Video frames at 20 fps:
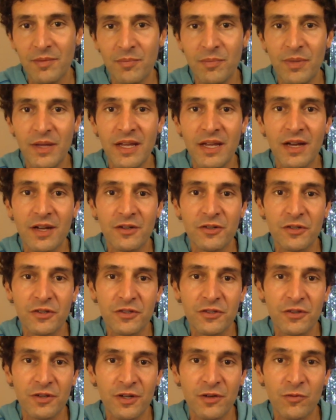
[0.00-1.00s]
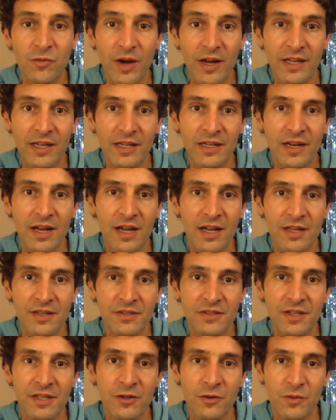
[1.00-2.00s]
being understood and
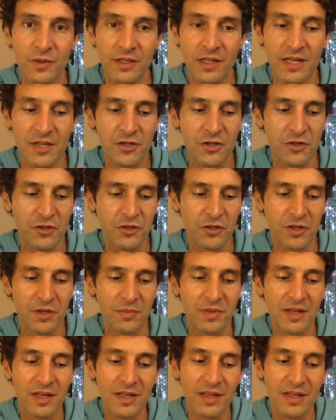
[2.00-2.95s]
recognized in a relationship.